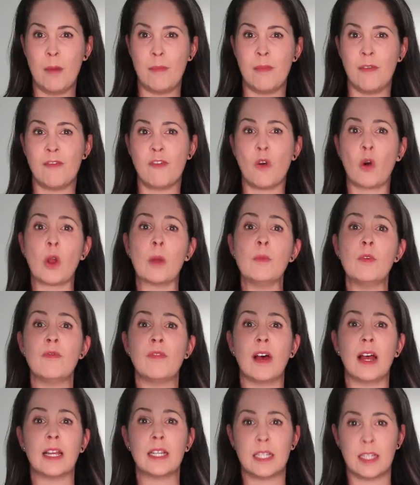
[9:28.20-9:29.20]
Before we move
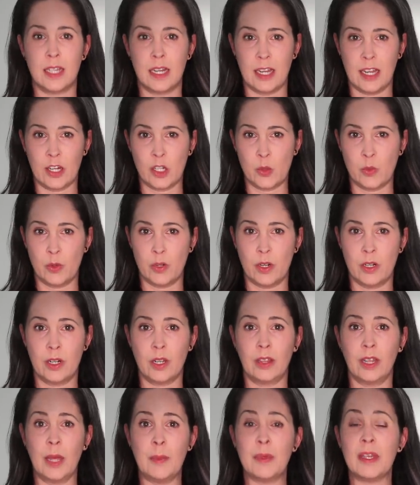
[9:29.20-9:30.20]
on to the next word,
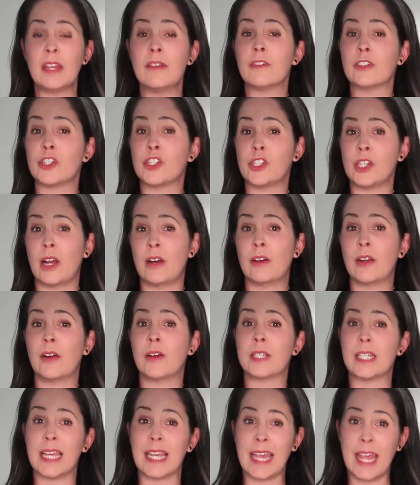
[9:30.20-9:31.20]
let me give a shout
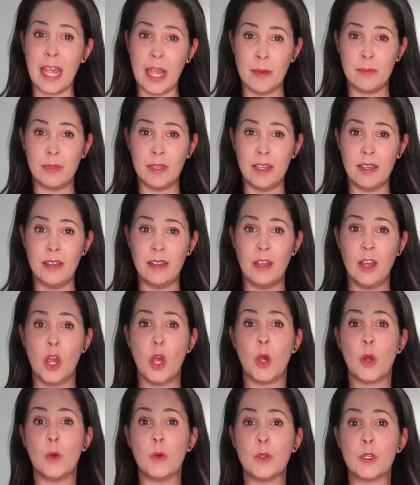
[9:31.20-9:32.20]
out to Cambly,
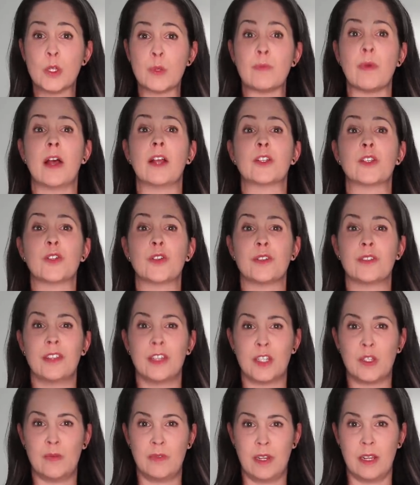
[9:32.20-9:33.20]
who sponsored
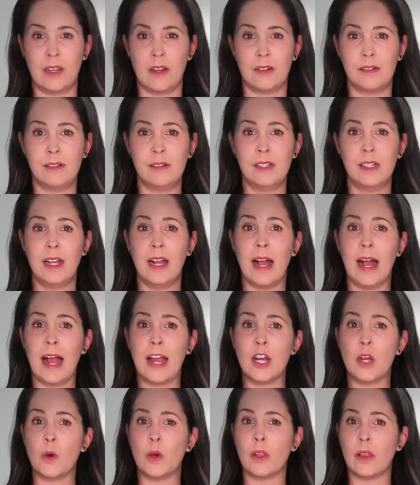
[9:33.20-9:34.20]
this video.
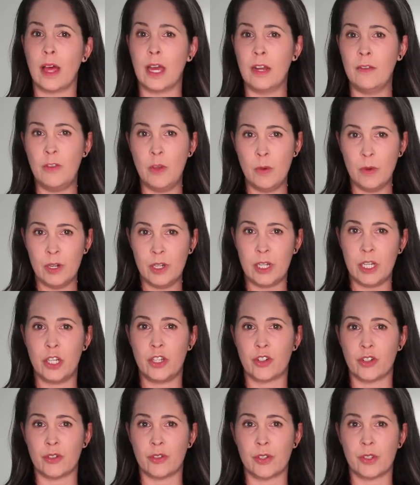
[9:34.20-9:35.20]
I know a lot of you are
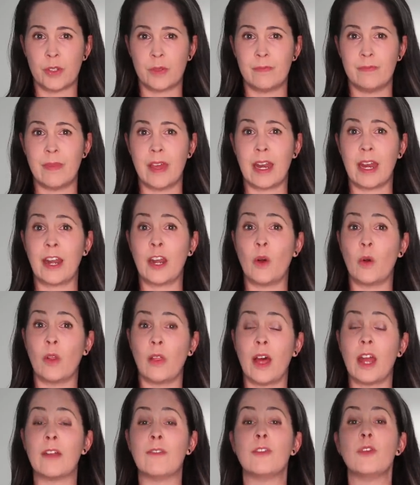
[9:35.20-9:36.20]
teachers, and I know a
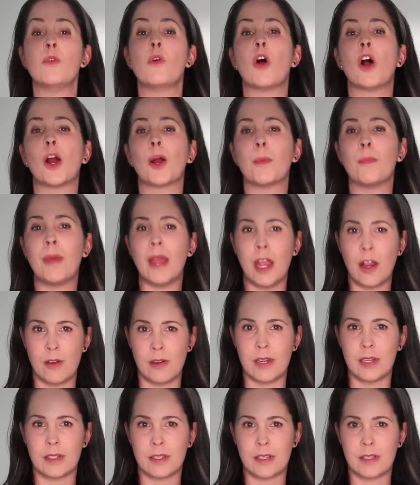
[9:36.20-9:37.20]
lot of you are
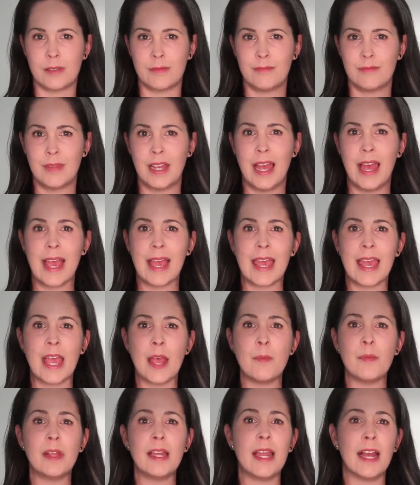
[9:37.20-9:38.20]
parents.
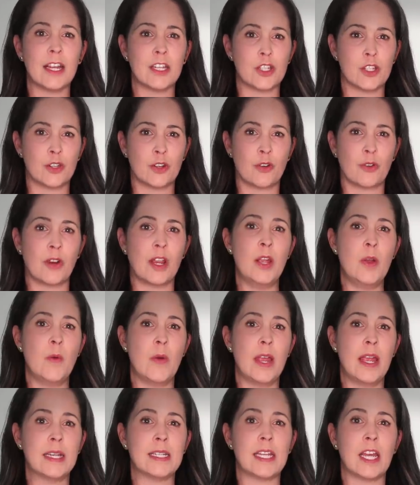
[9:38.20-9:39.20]
Cambly has a great
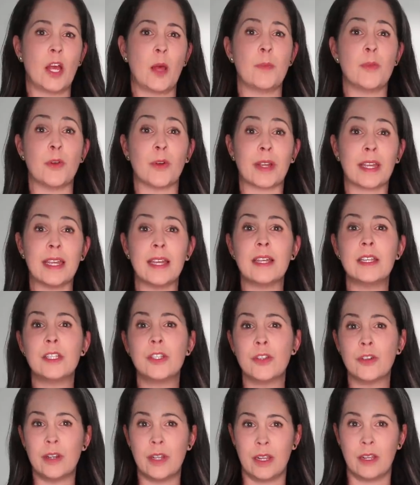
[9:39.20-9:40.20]
way to help your
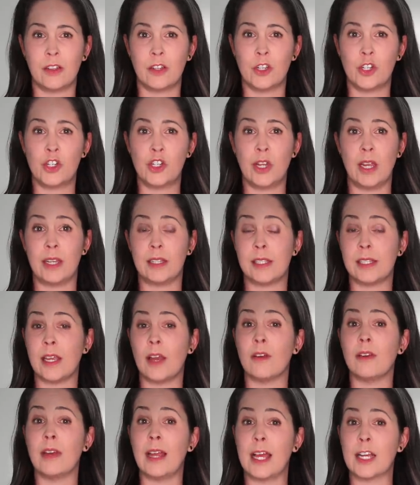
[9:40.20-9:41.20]
kids learn English and
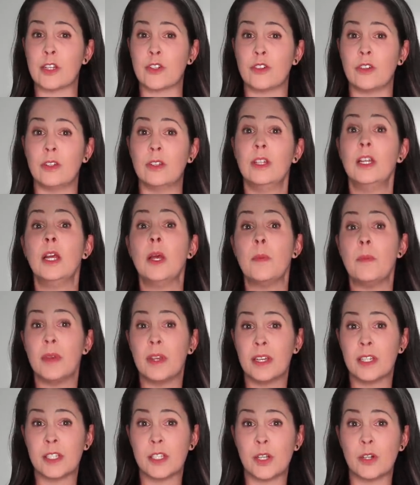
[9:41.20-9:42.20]
sound natural
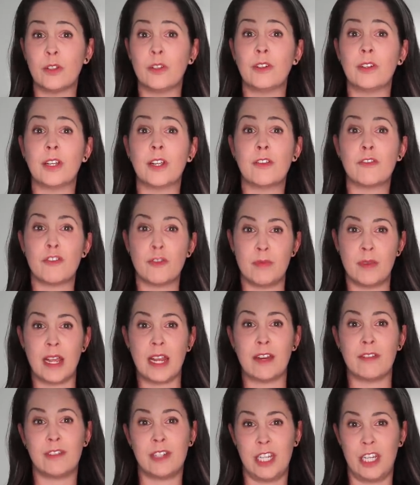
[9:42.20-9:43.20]
because they're learning from
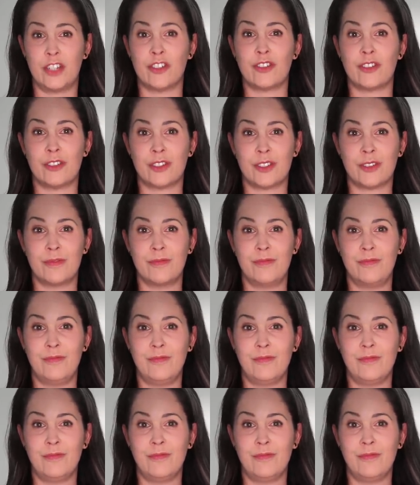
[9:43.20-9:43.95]
native teachers.